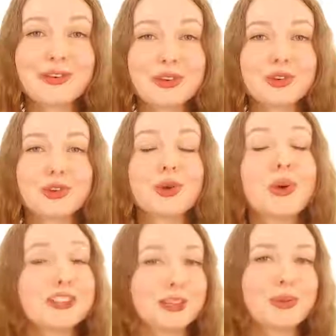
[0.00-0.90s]
if you
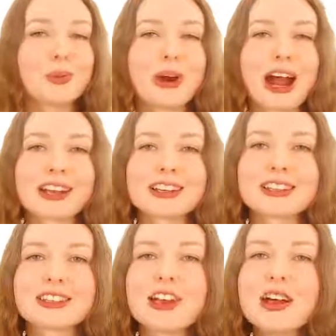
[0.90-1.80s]
do want some more
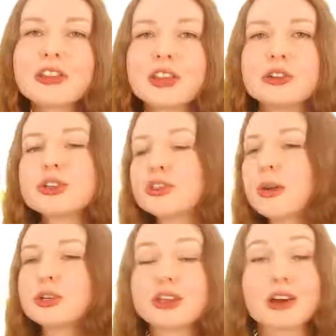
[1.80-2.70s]
practice, then just
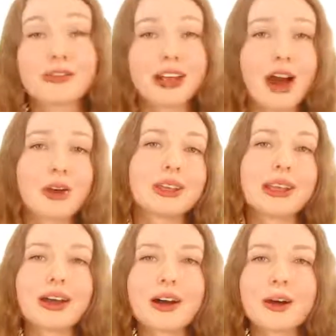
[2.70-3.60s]
grab yourself a
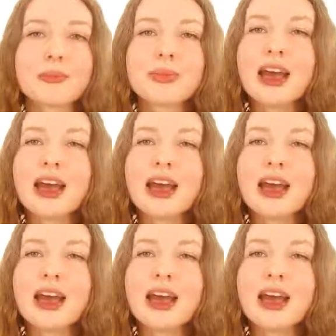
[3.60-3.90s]
calculator